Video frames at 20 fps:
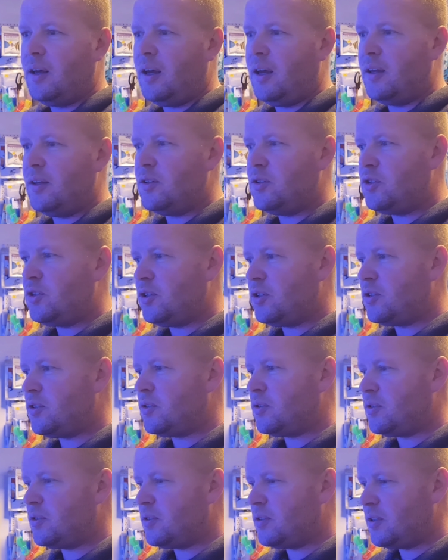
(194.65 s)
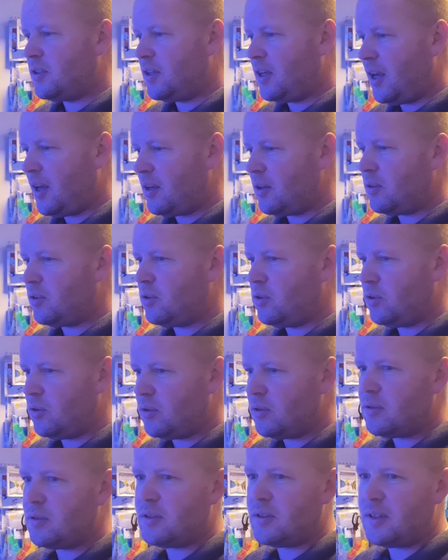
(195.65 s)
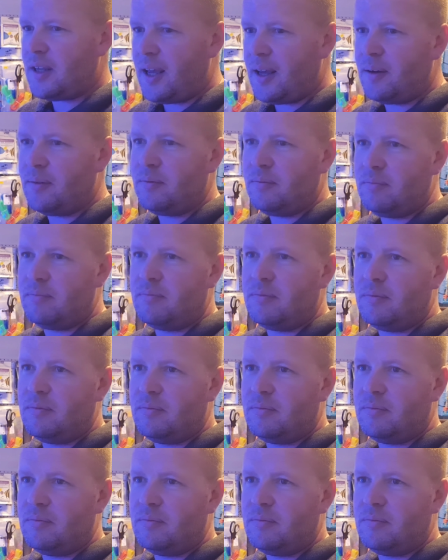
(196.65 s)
and just get good, sound,